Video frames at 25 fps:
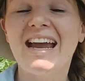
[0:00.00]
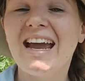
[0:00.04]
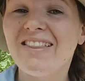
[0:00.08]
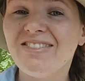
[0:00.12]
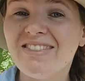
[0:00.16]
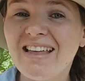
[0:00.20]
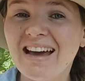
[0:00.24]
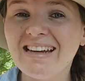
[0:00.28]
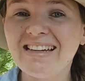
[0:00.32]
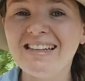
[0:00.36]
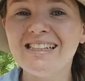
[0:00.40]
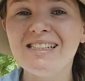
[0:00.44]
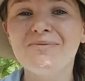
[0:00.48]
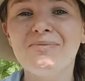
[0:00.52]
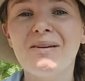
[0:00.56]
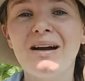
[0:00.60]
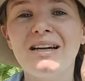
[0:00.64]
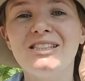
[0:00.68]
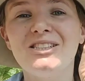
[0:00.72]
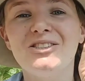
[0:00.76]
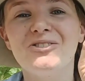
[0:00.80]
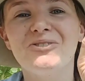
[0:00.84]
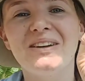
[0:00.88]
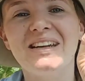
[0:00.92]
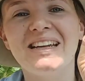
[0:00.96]
and that is by
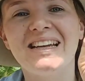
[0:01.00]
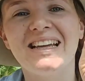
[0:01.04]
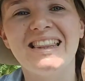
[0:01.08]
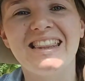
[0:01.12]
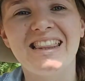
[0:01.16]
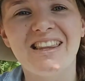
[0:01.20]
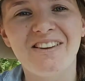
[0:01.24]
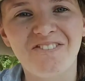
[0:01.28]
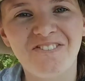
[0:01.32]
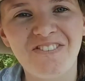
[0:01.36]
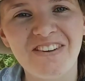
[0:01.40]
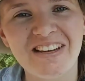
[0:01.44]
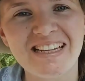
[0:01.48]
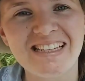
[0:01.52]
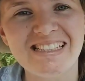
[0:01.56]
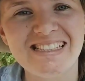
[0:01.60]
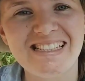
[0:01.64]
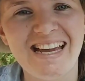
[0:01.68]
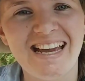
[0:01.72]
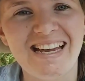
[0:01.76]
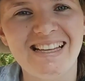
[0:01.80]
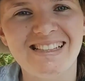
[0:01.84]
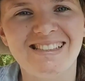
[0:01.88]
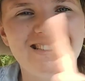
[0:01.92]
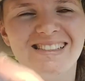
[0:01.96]
doing the finger
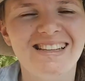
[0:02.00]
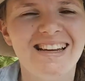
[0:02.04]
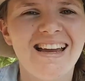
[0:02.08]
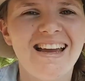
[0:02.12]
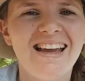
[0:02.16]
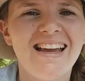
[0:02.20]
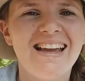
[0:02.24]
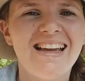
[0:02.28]
test.